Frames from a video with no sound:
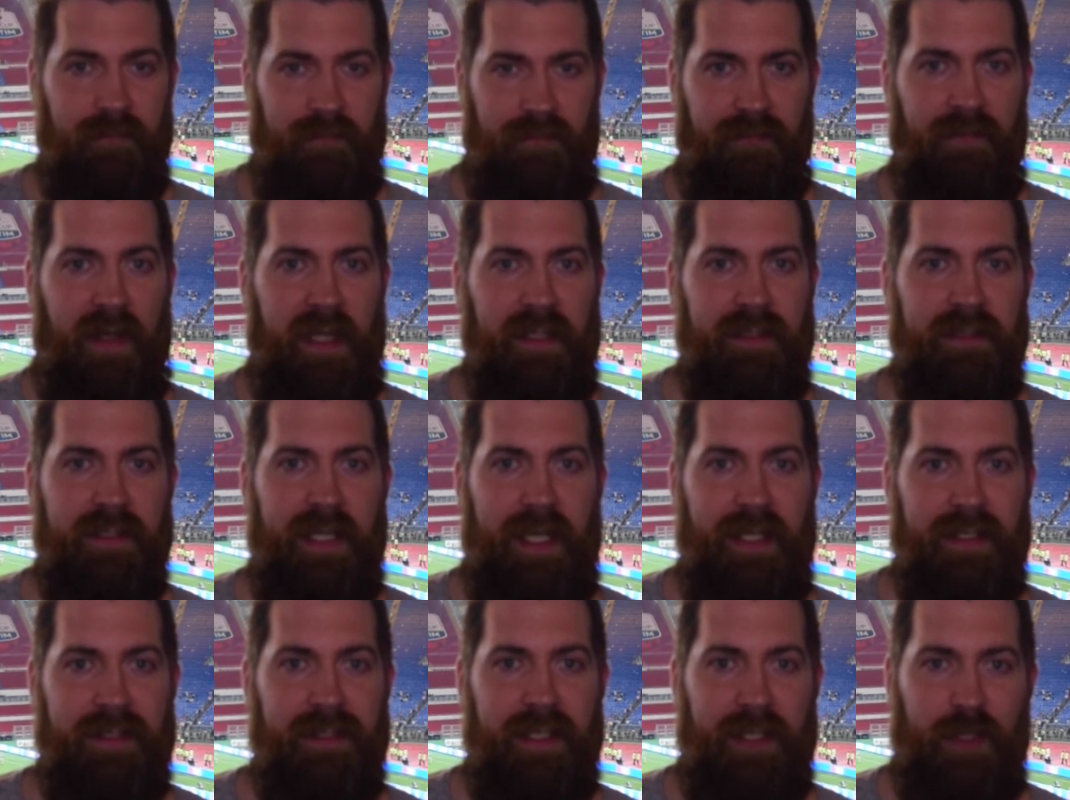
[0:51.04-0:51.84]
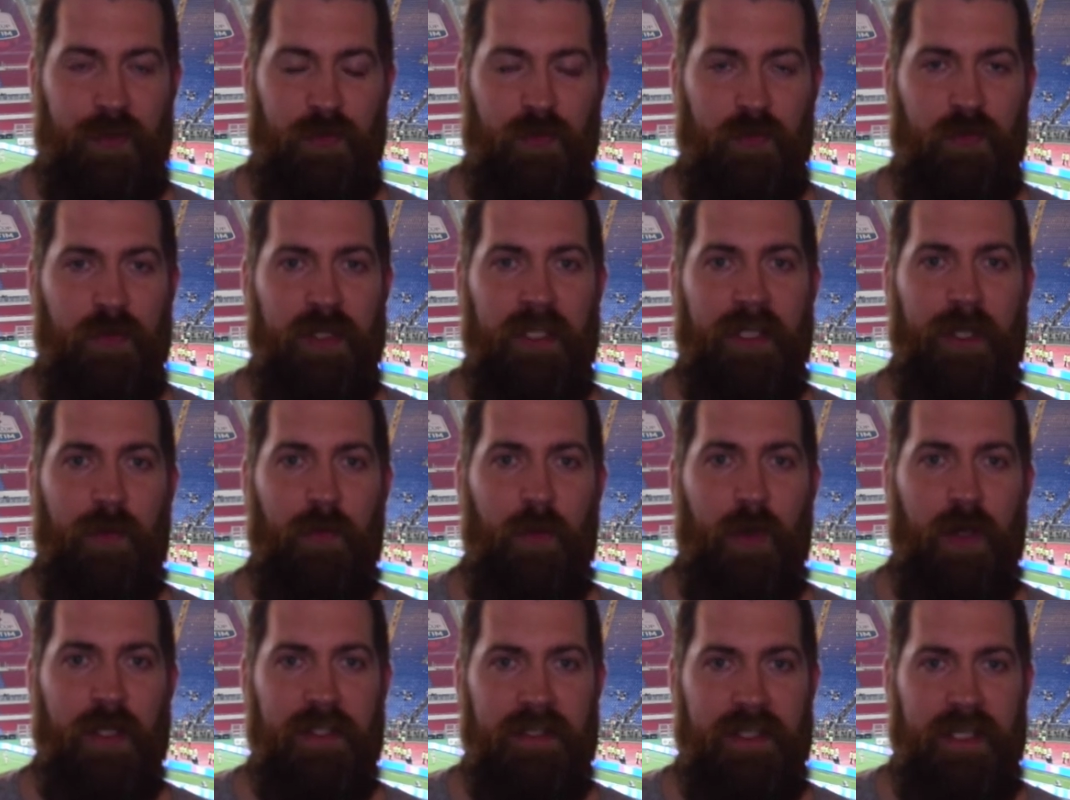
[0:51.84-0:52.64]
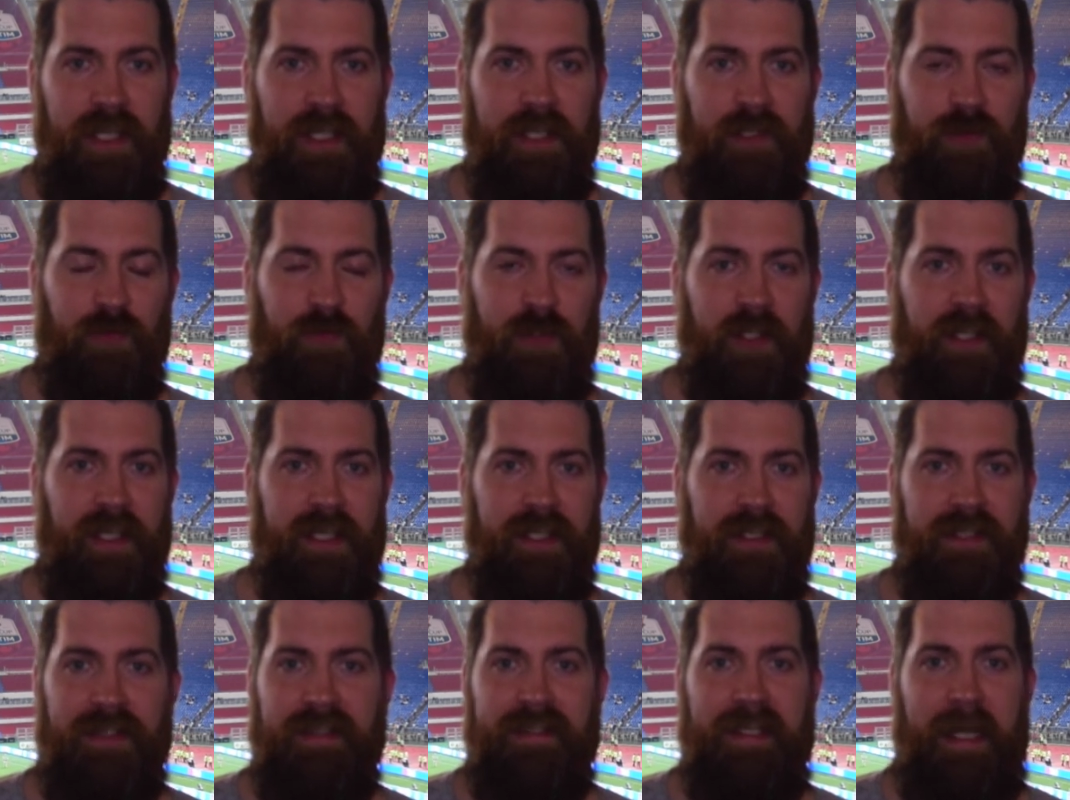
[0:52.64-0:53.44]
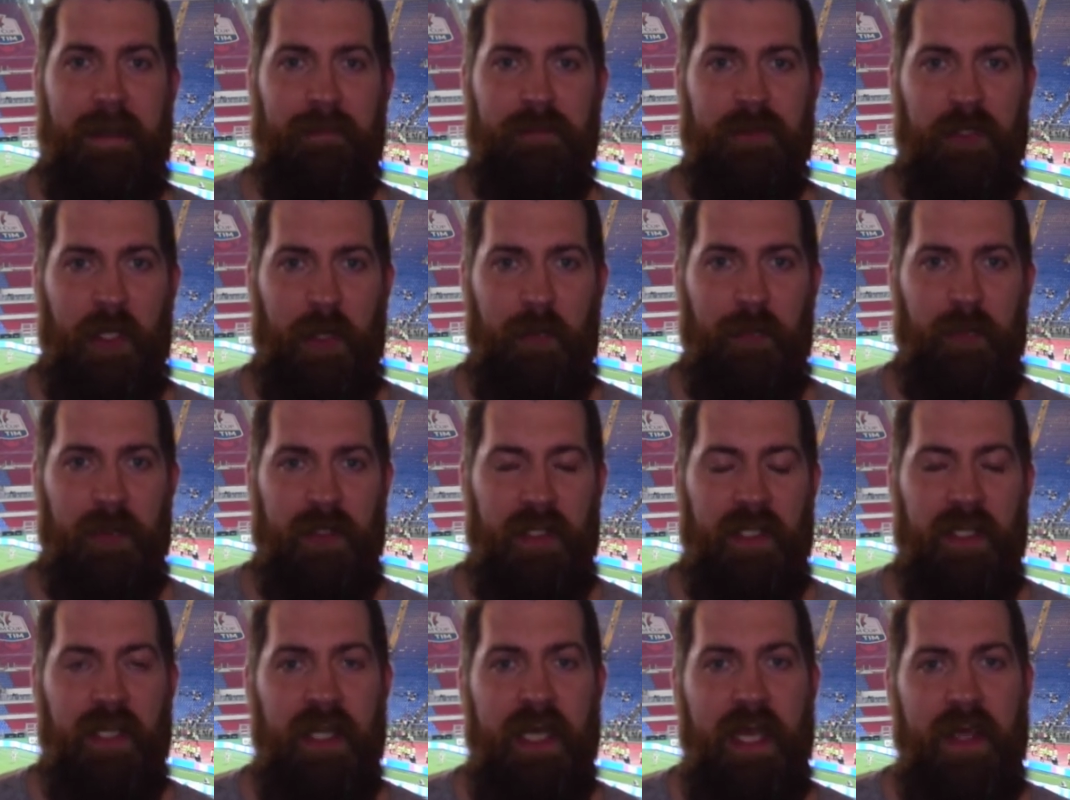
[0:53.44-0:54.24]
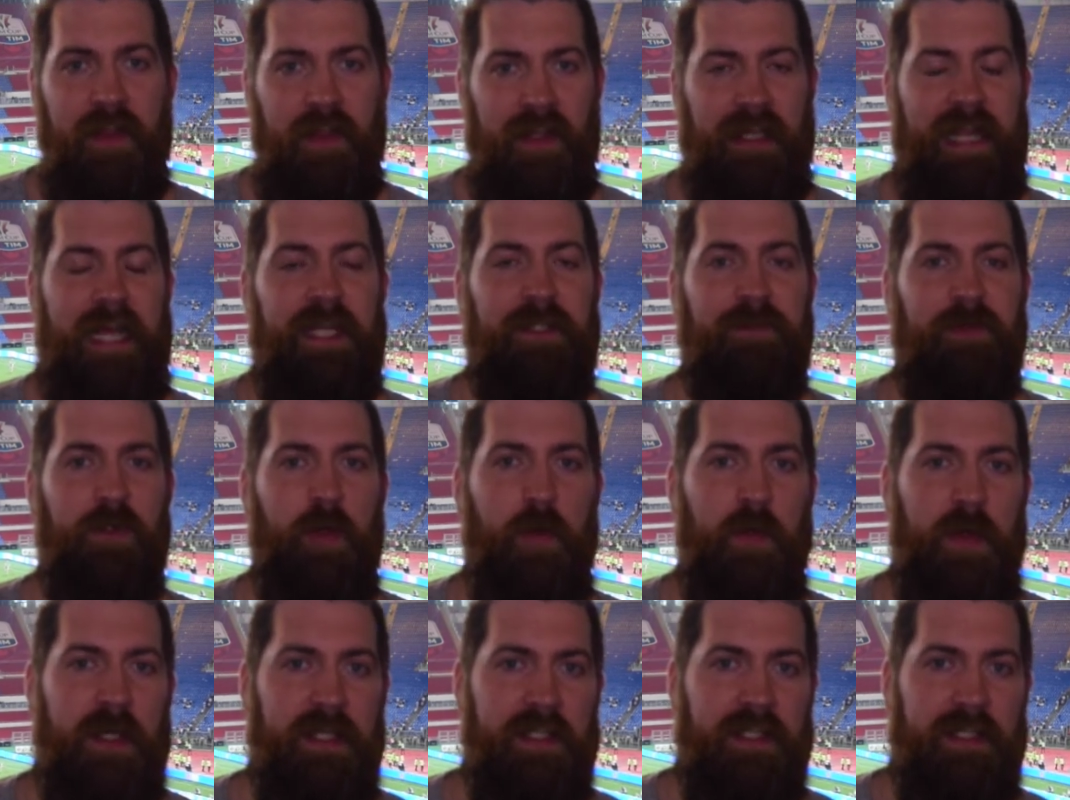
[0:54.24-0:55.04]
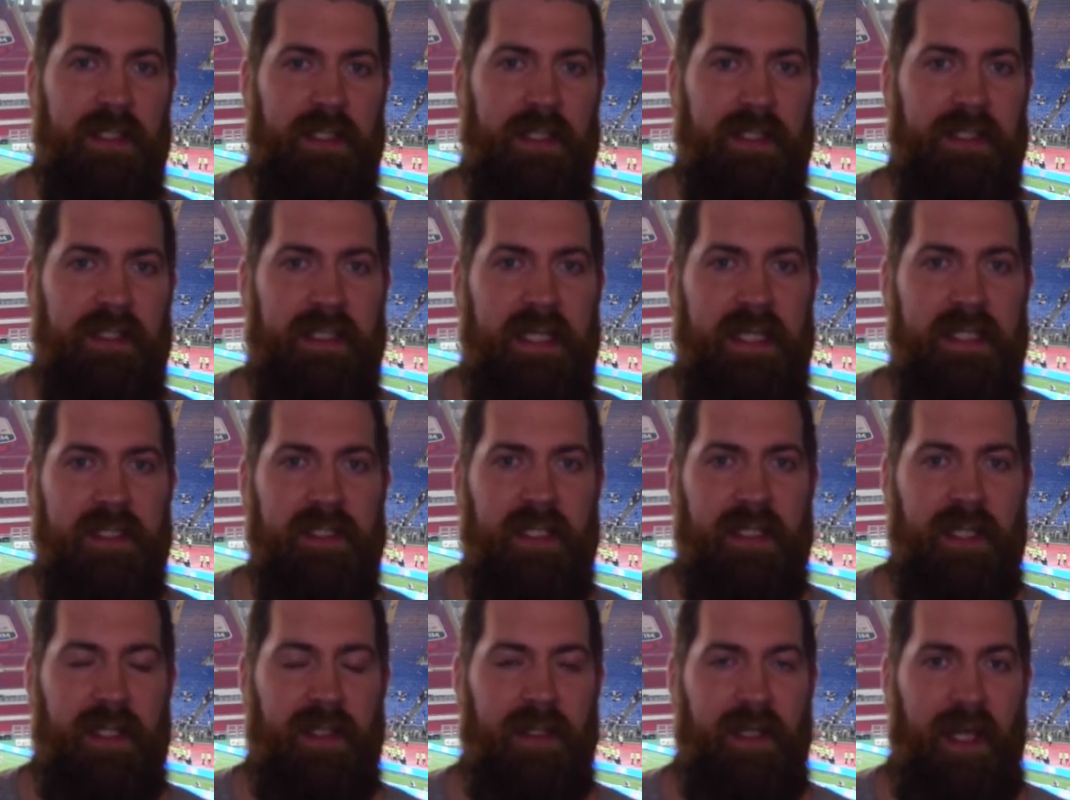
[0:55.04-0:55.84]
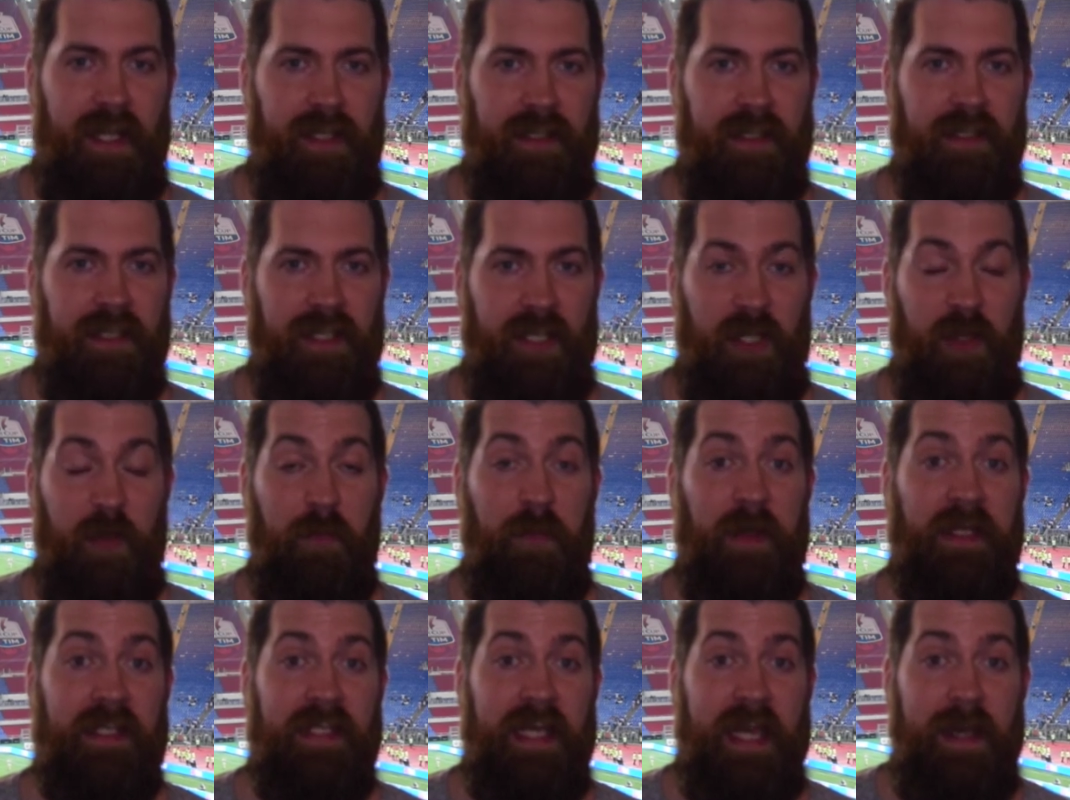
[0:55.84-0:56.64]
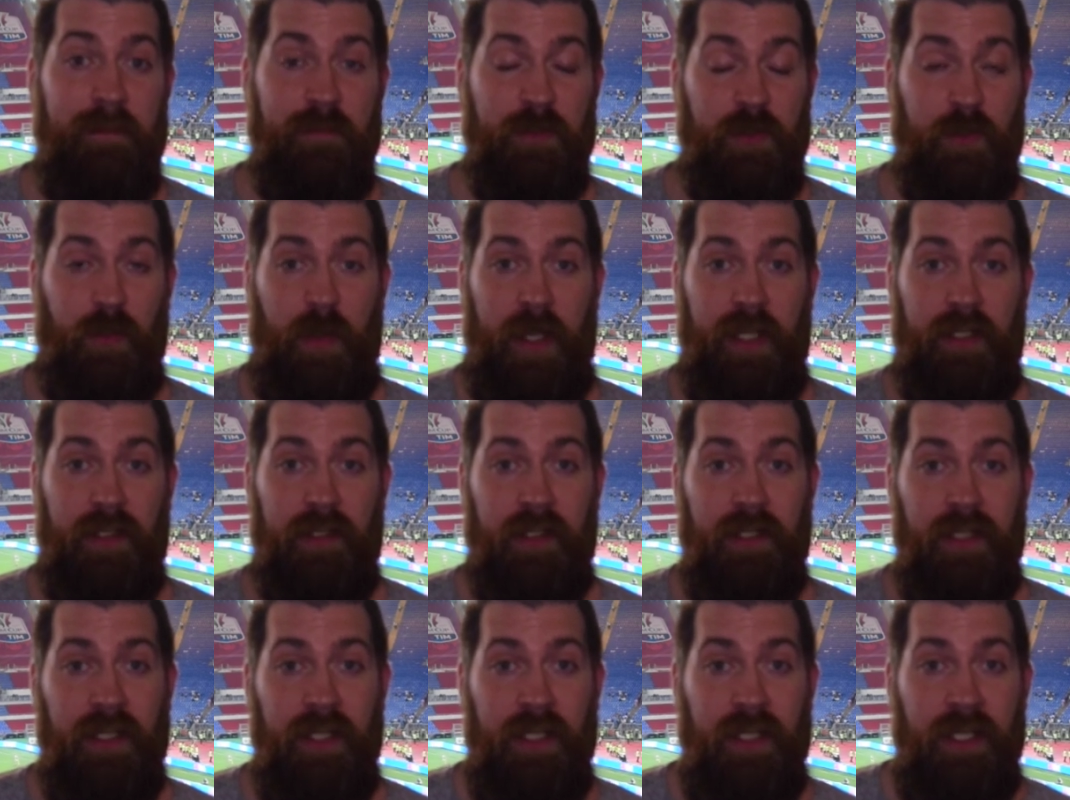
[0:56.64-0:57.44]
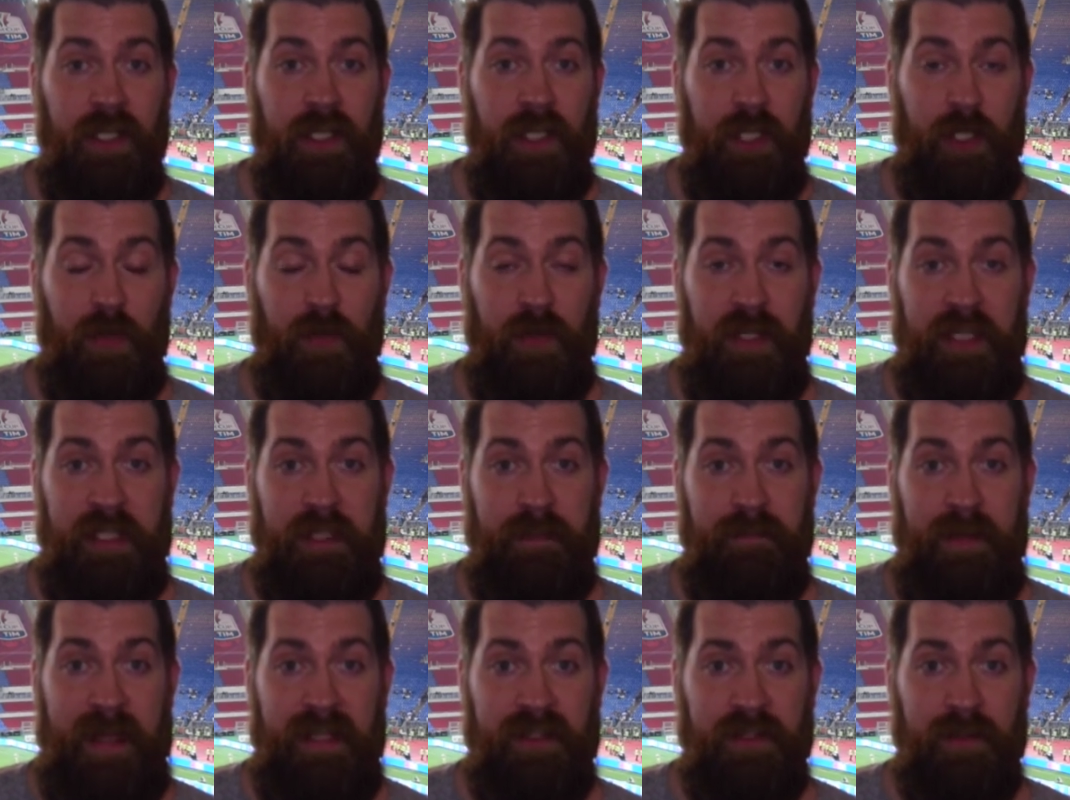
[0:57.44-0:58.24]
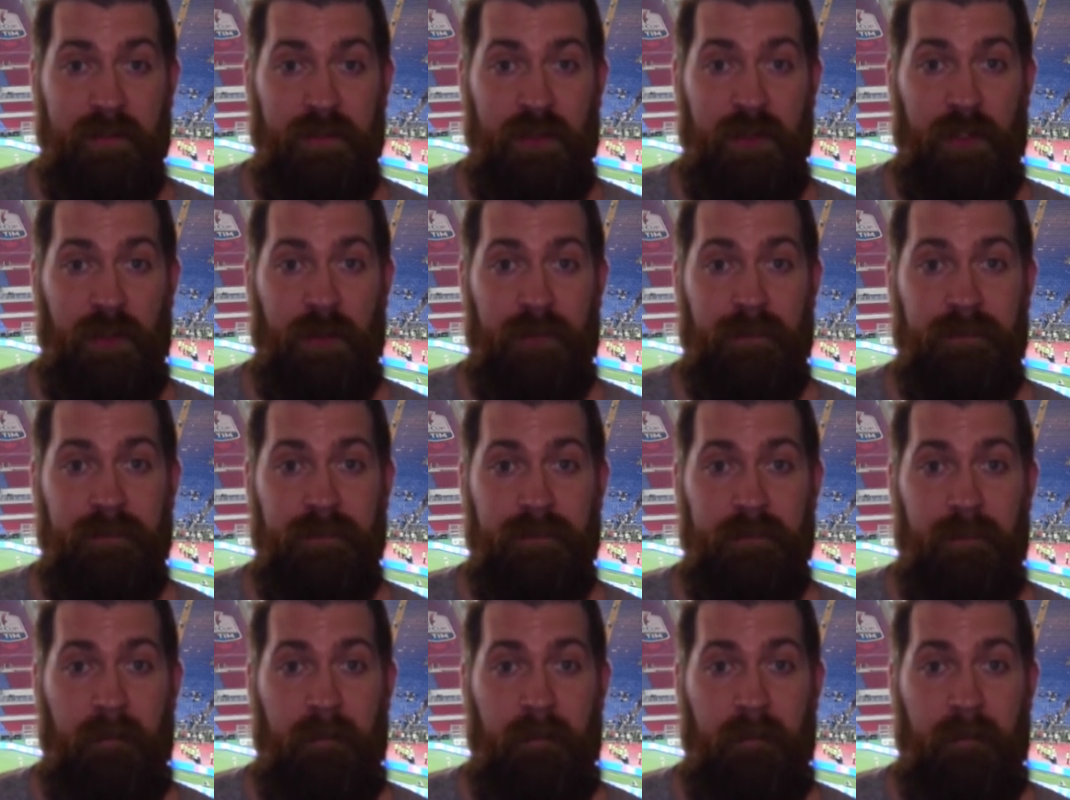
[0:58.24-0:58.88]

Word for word: fantastic. It really was. He's really stepped up in the last few weeks of the season and, and kind of the big games when you would expect him to.